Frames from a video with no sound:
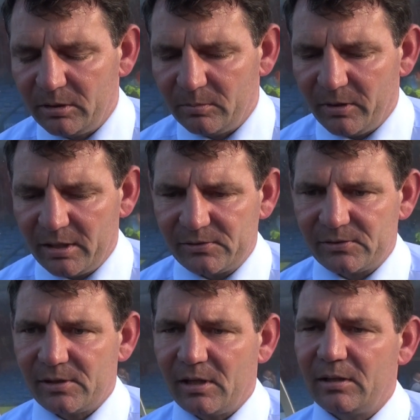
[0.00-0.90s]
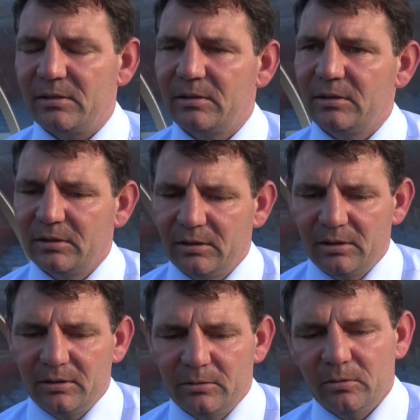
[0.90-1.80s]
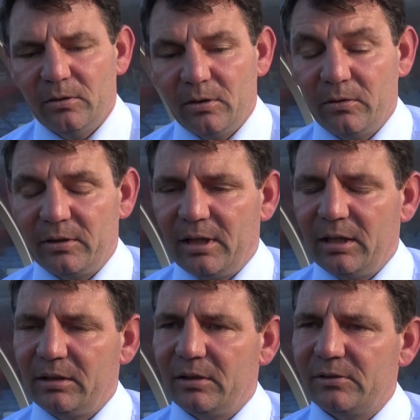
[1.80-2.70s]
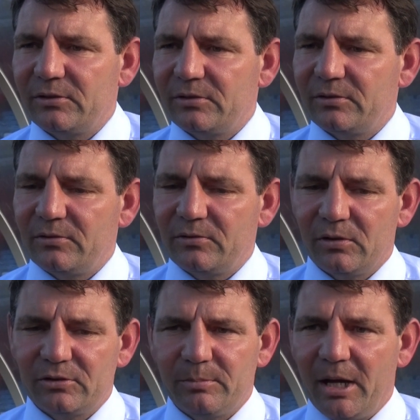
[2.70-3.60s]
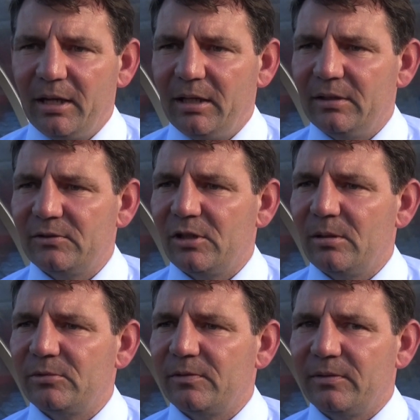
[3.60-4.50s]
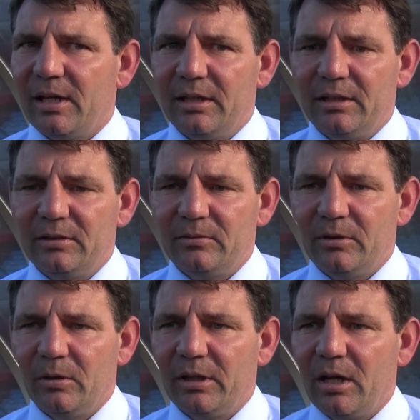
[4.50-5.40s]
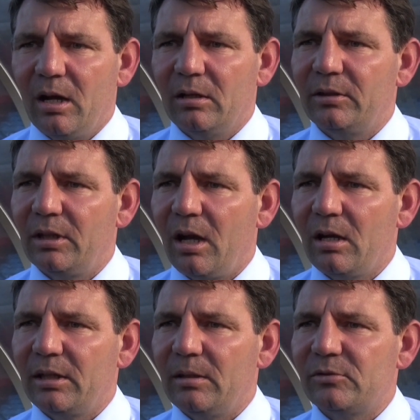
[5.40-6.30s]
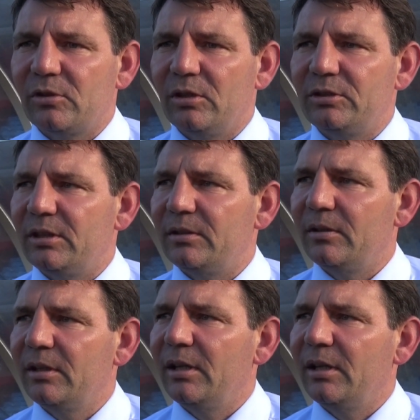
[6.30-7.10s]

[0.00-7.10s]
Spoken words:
press other delegates talked about it in terms of you can't keep searching